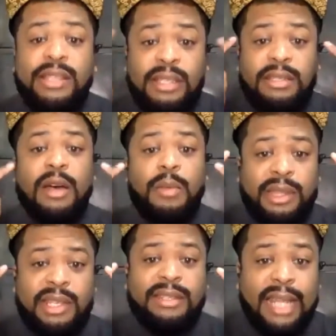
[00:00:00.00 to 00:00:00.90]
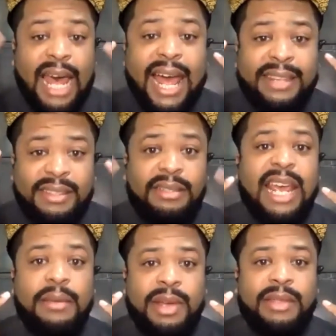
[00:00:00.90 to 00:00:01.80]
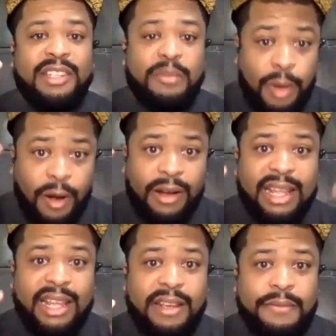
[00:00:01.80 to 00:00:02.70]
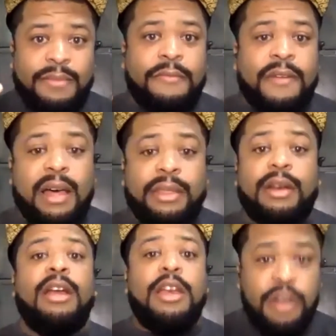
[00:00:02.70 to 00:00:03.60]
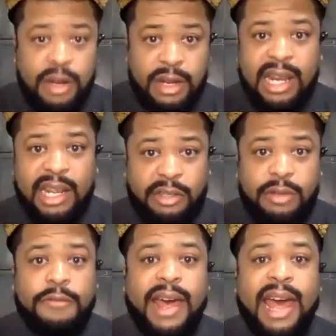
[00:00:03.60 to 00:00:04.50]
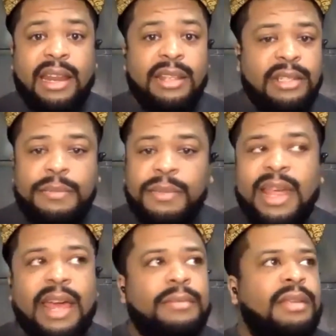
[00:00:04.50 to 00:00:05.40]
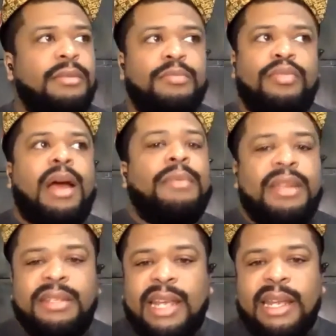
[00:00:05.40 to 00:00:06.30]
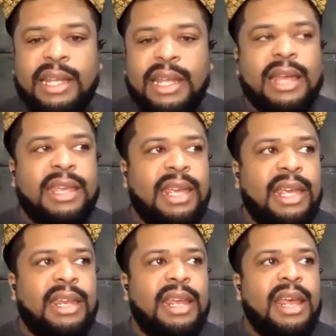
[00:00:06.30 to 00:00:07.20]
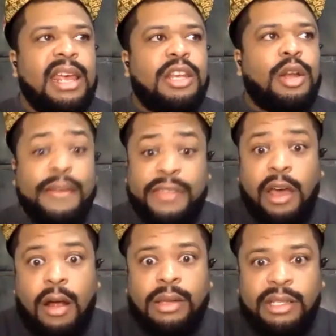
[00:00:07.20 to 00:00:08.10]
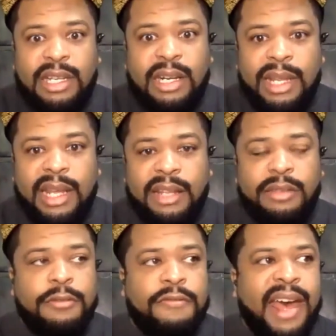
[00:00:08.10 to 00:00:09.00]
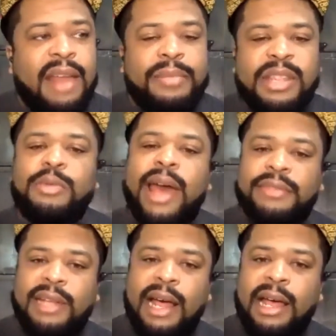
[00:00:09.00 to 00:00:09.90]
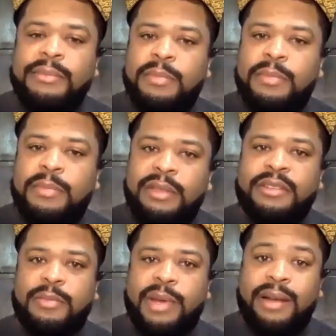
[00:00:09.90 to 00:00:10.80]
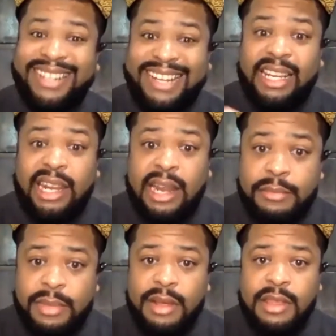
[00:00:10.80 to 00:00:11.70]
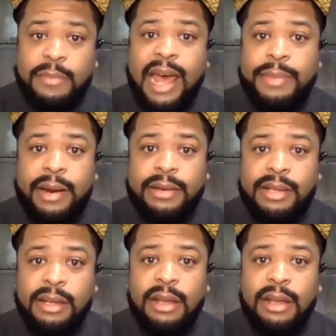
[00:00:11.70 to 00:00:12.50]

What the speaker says: stuck with this last statement, this parting gift from the father, you're getting too fat. It's something that you probably say to a kid, you know, if they are legitimately getting too fat, but you have time to be there as a parent to clean up the bad parenting.